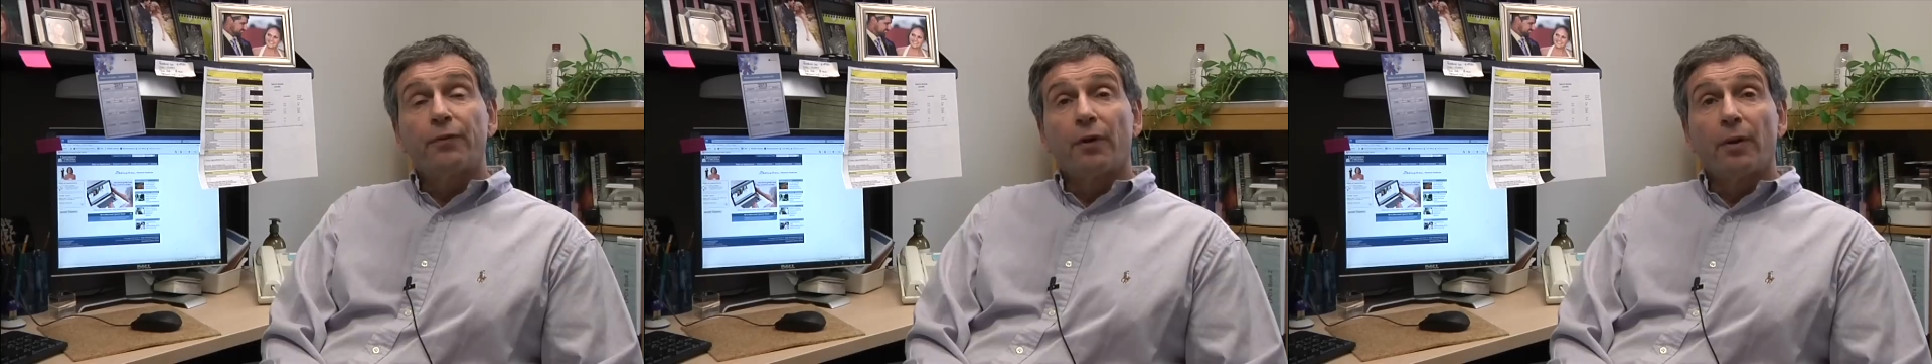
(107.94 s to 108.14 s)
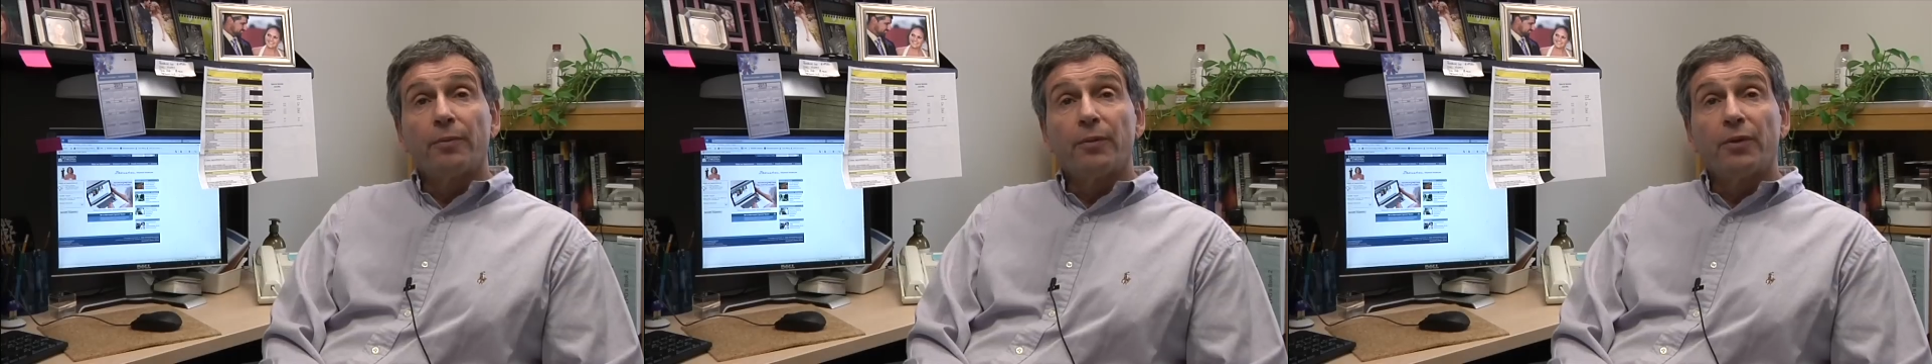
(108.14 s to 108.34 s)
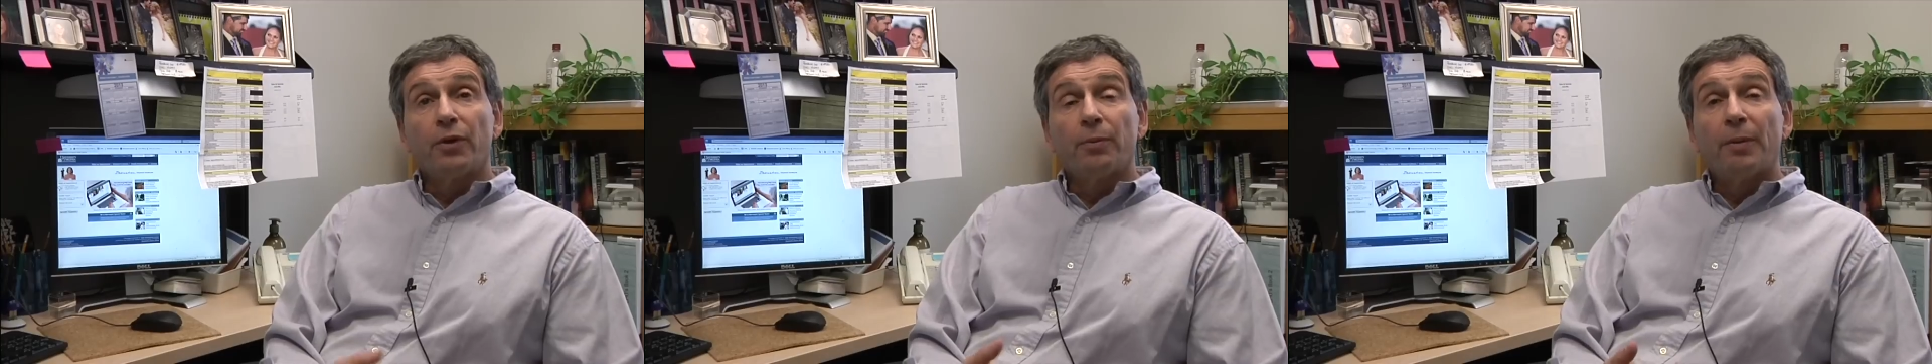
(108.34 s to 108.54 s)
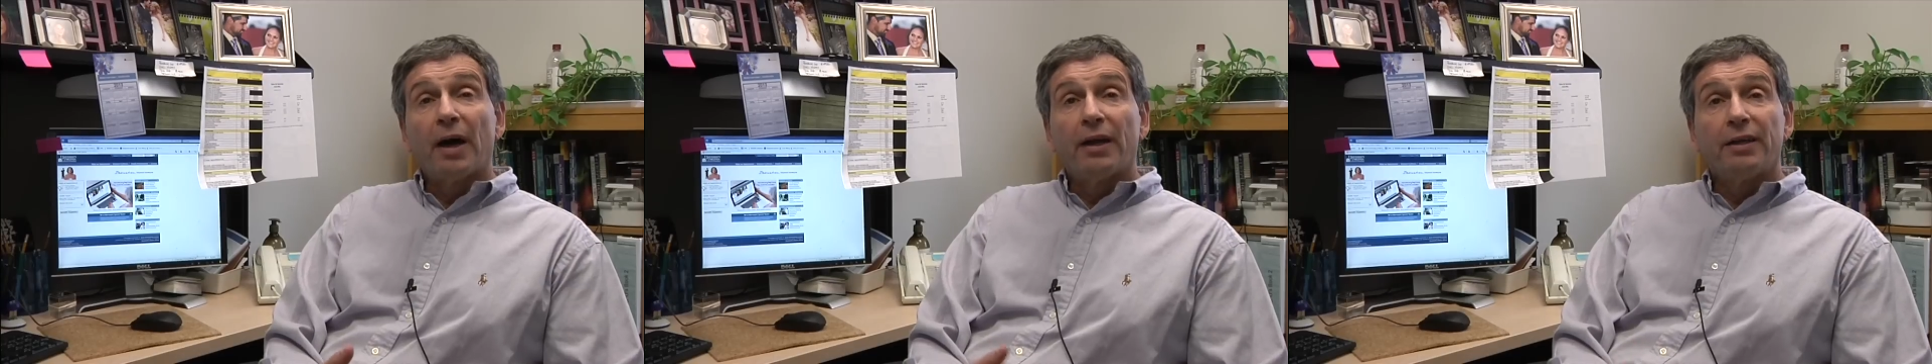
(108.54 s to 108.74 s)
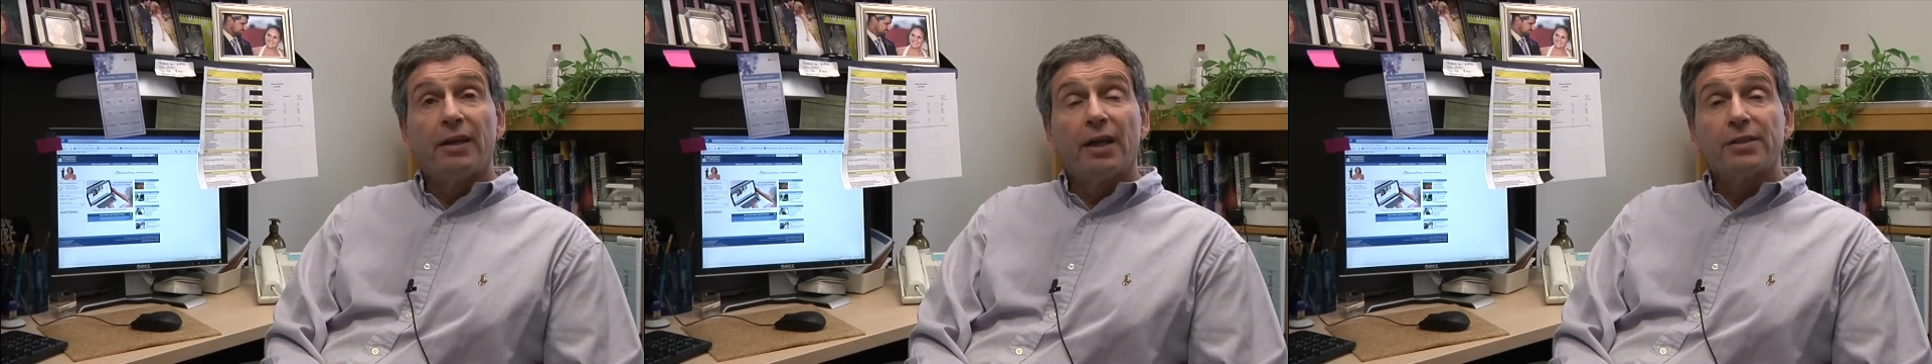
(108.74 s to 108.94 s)
from your
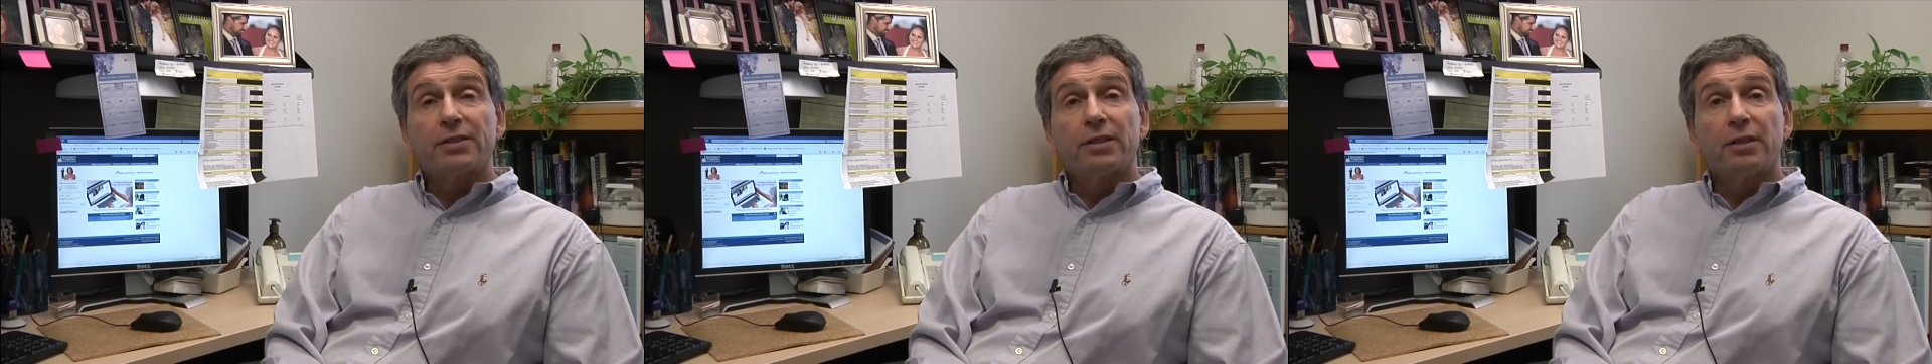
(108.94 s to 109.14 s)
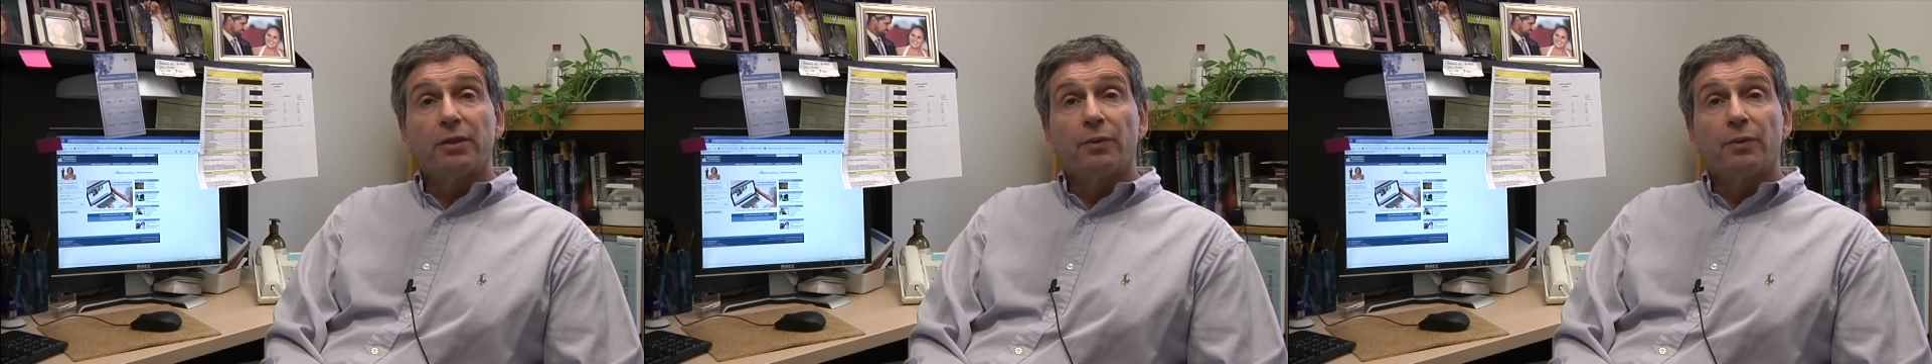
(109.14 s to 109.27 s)
body density,